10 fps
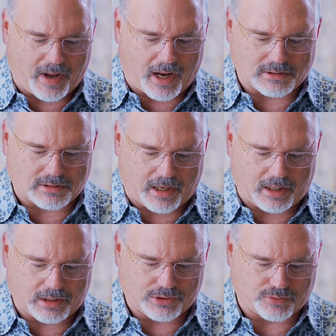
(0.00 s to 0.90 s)

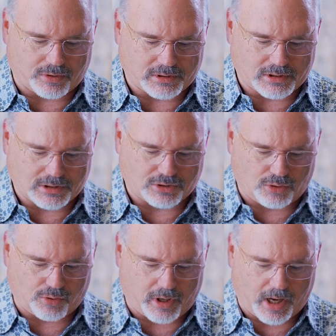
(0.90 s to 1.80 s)
backsliding Israel, says the
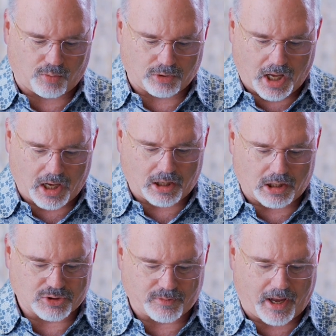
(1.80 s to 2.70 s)
Lord, and I will not
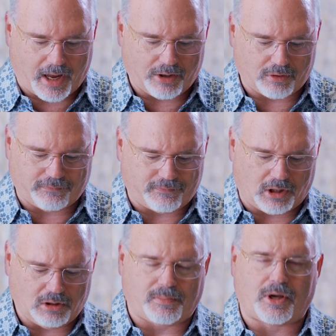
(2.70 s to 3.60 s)
cause my anger to
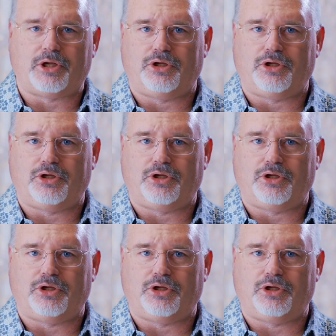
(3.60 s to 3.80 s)
fall upon